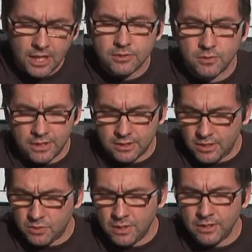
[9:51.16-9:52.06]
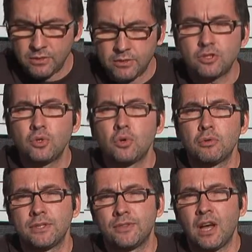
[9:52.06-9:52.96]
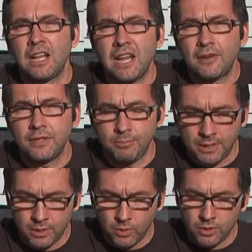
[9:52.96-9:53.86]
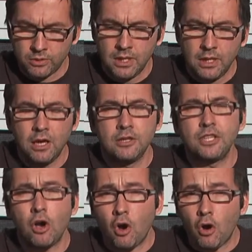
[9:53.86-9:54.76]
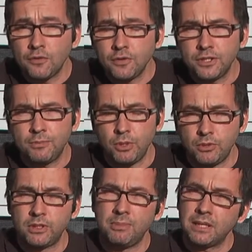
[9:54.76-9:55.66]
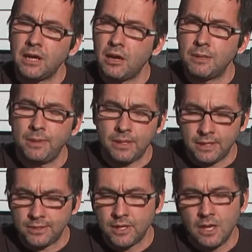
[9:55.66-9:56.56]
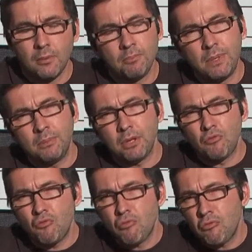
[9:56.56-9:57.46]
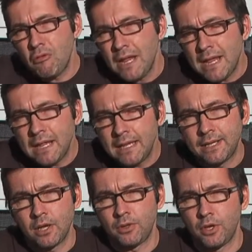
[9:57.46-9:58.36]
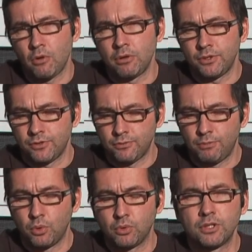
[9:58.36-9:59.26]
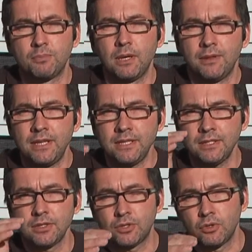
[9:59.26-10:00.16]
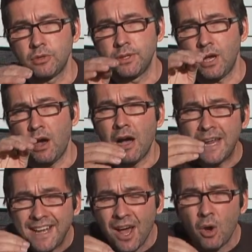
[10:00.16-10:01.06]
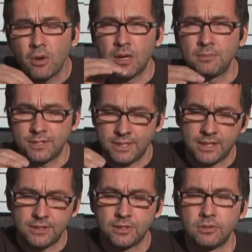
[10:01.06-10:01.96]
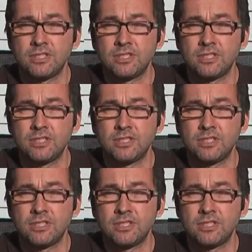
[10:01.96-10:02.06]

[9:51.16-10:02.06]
It's one of those stories that I love in the beer world. Often disputed, a bit like IPAs. People don't really know the origins of porters, but this is the story that I know and I'm sticking to.